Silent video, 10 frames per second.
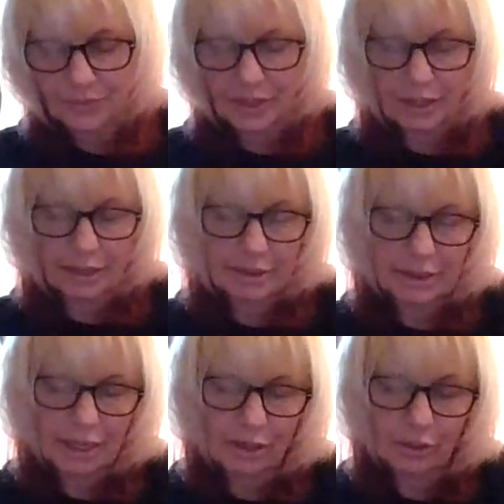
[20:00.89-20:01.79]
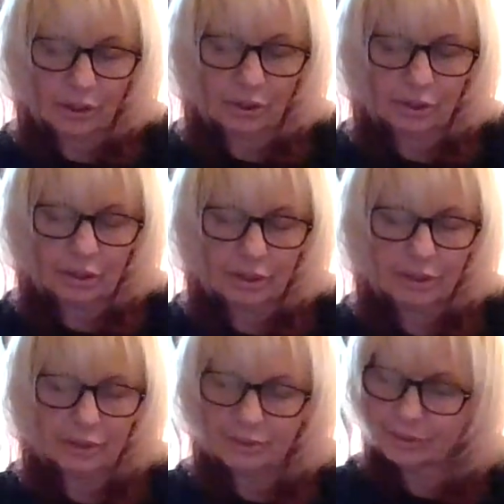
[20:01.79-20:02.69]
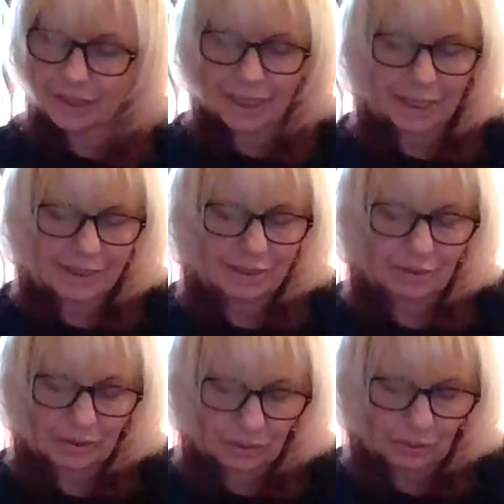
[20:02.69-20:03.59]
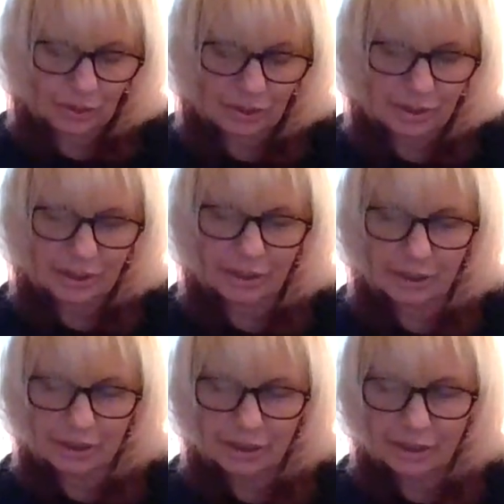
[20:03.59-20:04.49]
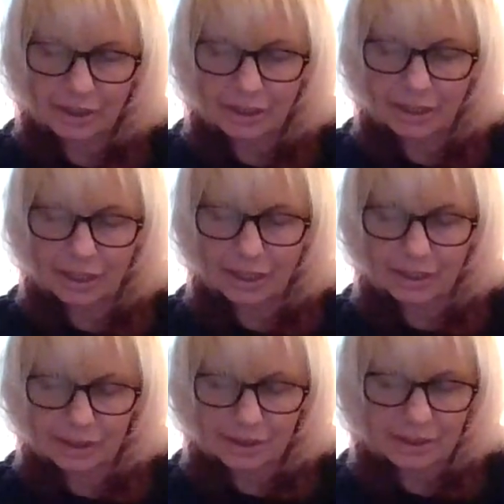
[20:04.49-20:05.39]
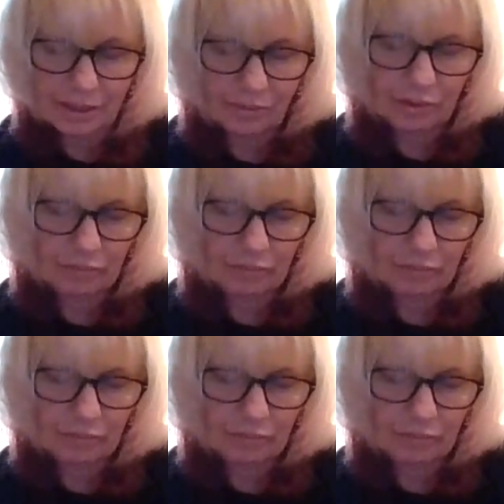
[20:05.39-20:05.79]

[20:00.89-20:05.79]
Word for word: Yeah, Tower, Ace of Swords, and the Seven